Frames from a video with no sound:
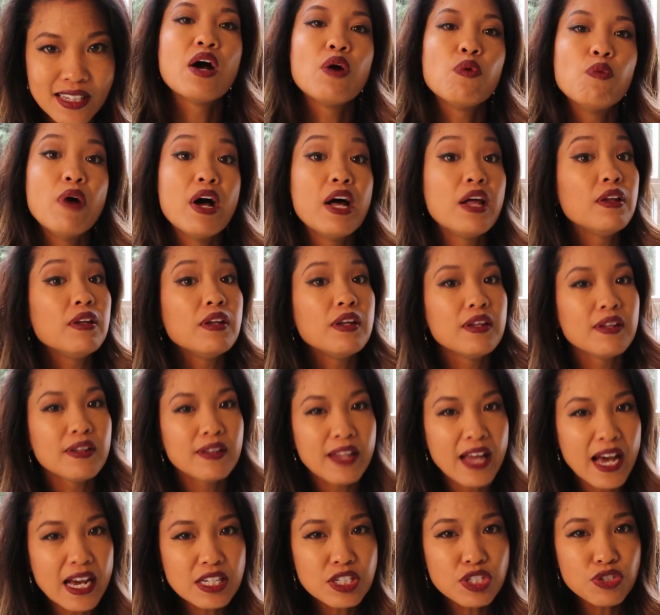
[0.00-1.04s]
Well,
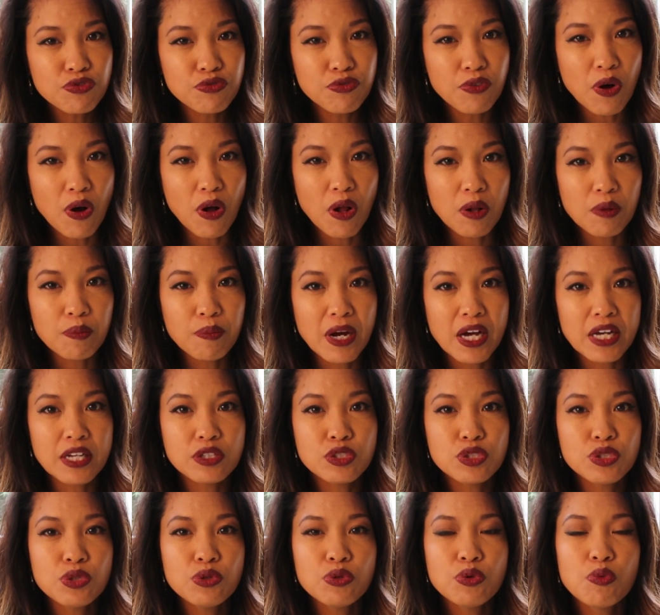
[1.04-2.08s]
last fall, by a
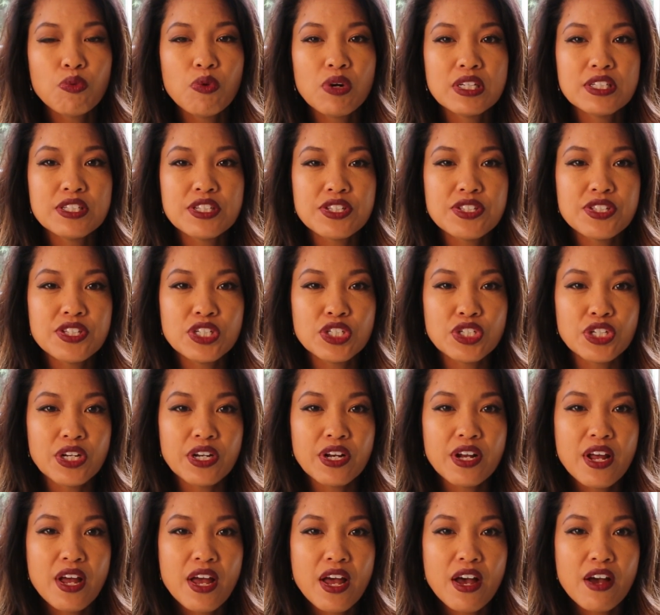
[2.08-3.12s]
2-to-1
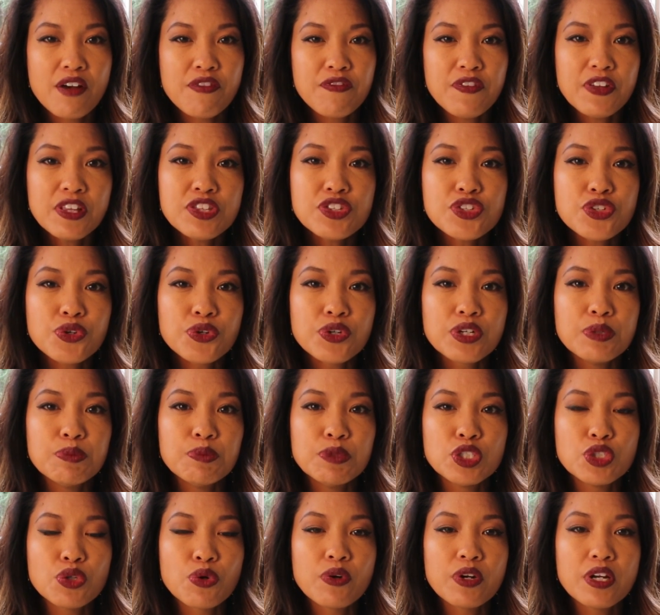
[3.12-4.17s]
decision, a Fifth Circuit
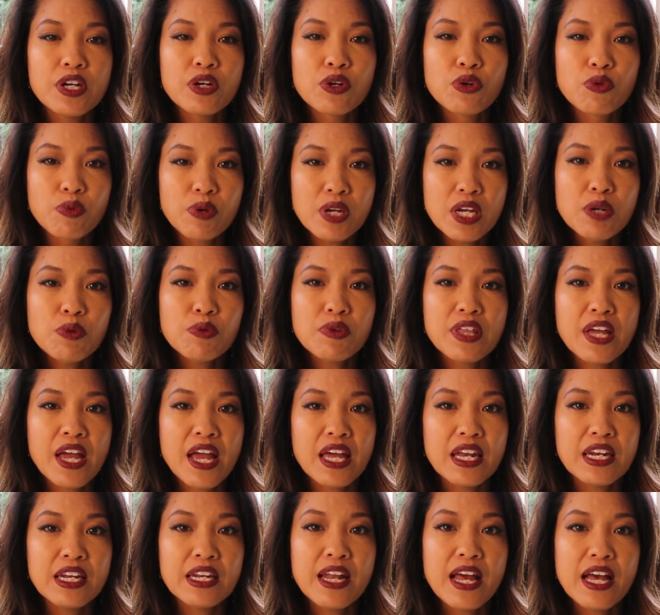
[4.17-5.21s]
majority agreed with
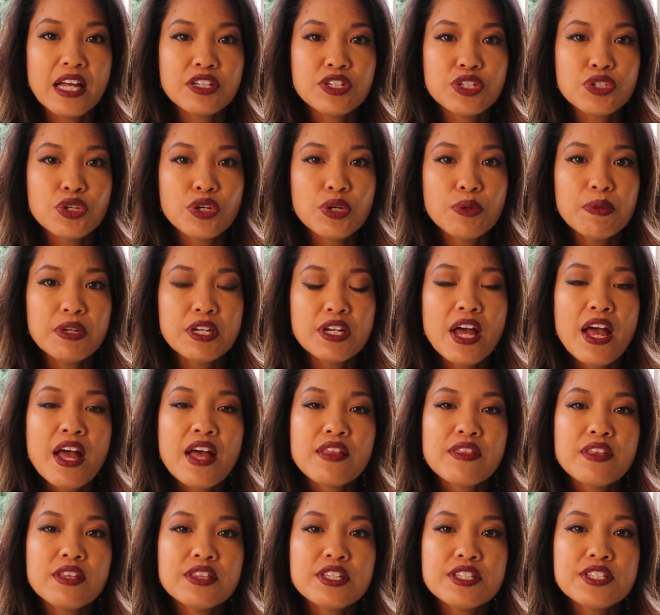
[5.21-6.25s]
Hannon and determined
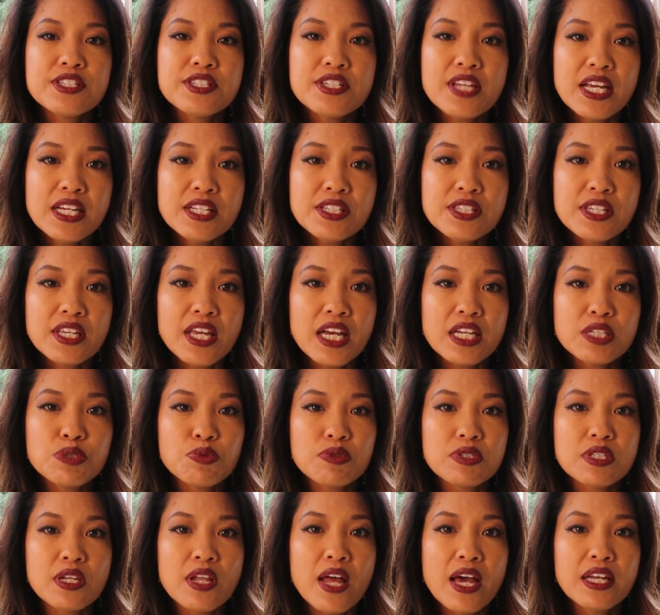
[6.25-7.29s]
that the state's case
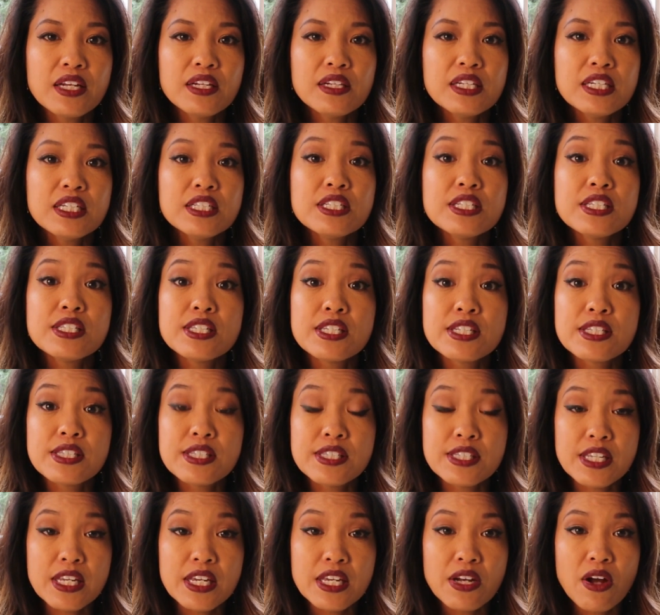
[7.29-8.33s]
was likely to
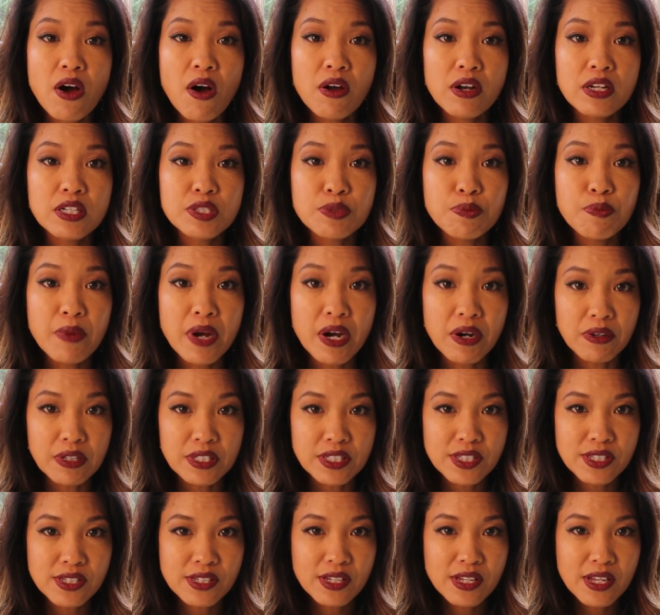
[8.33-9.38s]
succeed on its
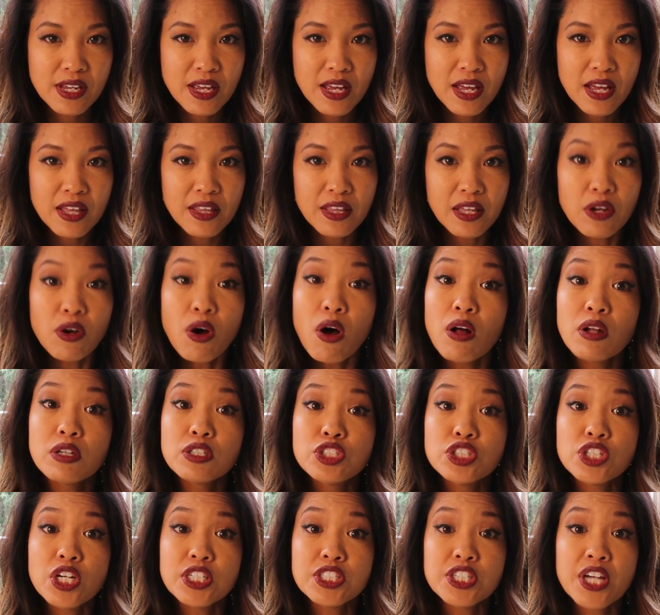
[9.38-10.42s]
merits. They
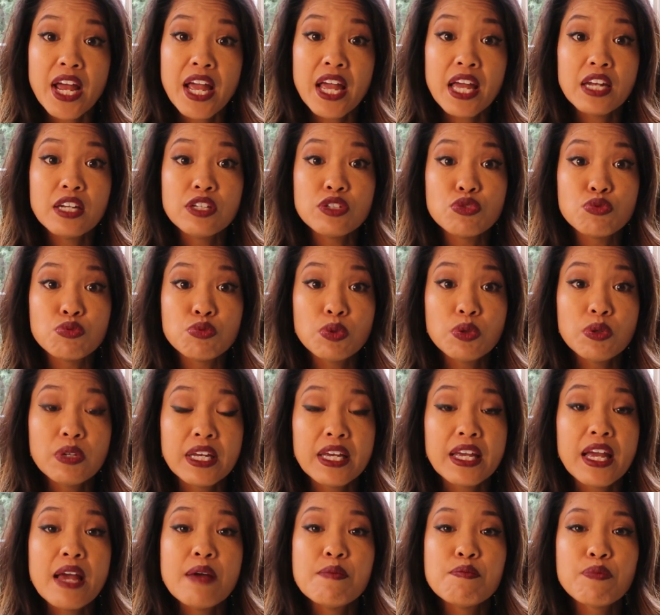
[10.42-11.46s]
called Judge Hannon's
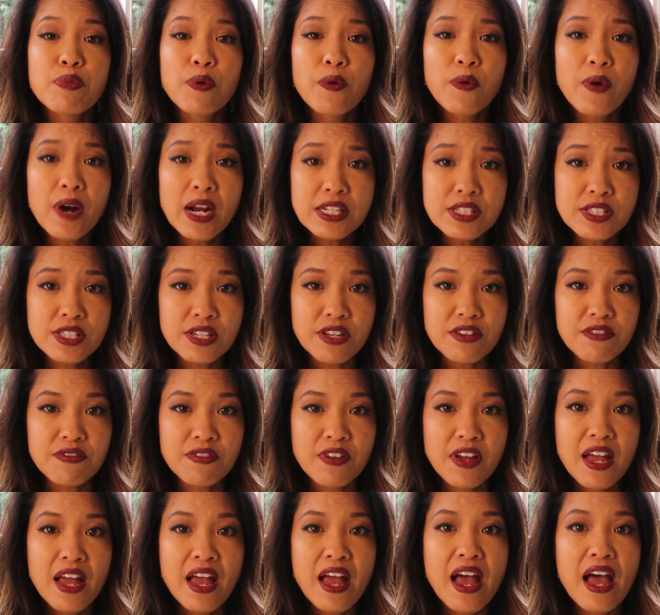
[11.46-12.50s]
ruling
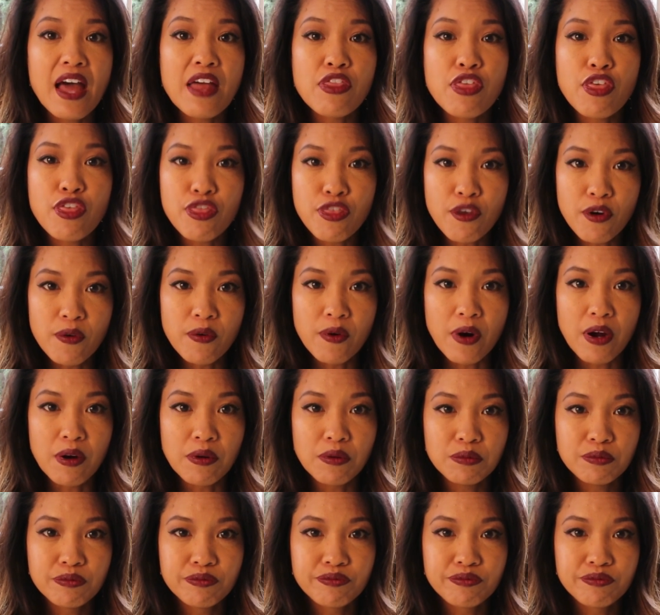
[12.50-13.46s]
impressive and thorough.